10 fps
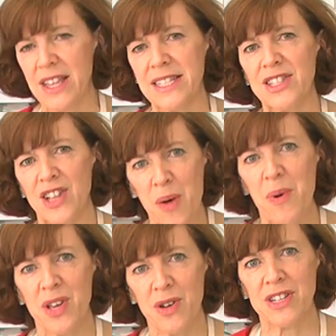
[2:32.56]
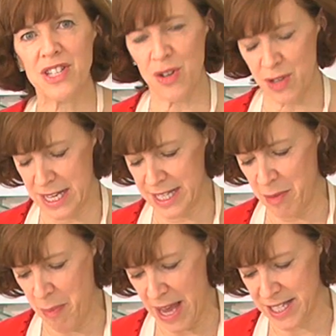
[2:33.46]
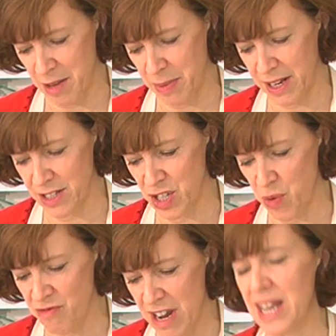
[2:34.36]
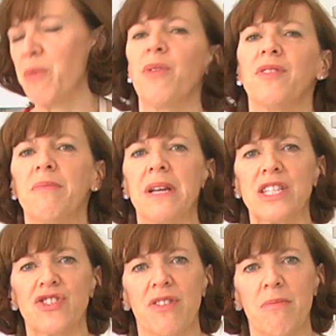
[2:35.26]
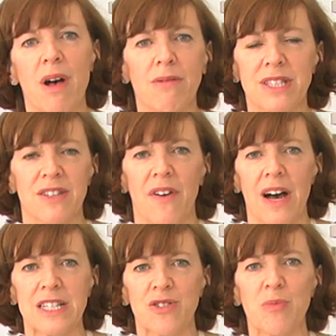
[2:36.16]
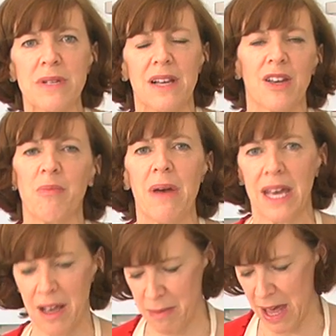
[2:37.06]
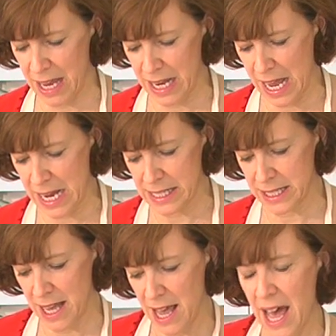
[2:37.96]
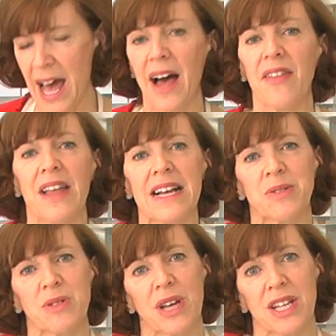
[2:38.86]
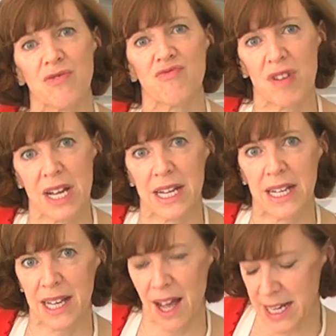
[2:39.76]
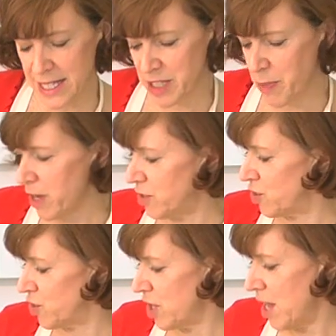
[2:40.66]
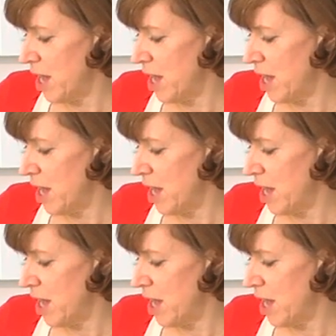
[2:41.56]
the slower you can do this, the better, because you really want the mixture emulsified, almost like you're making mayonnaise. And that's when you get a really light sponge.